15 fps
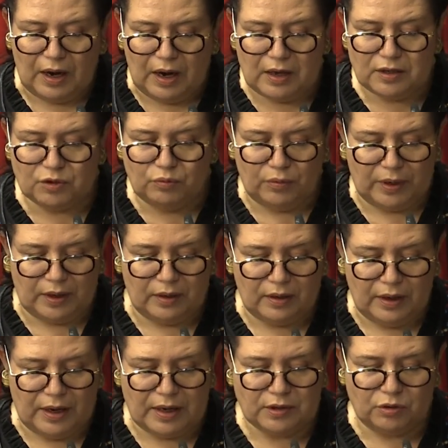as
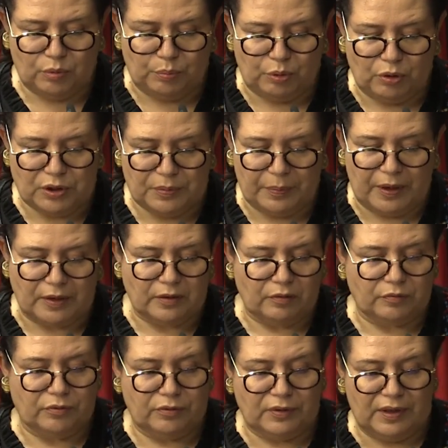well as the prospect
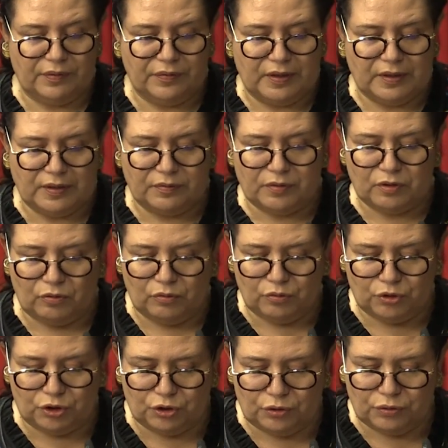of the definitive
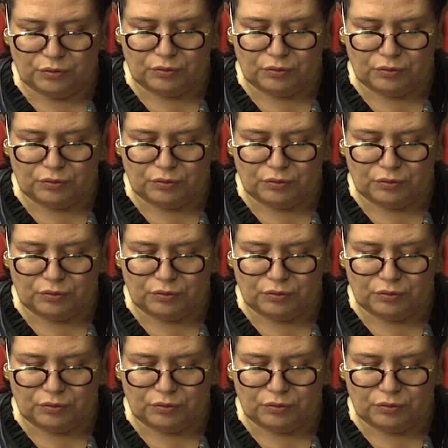solution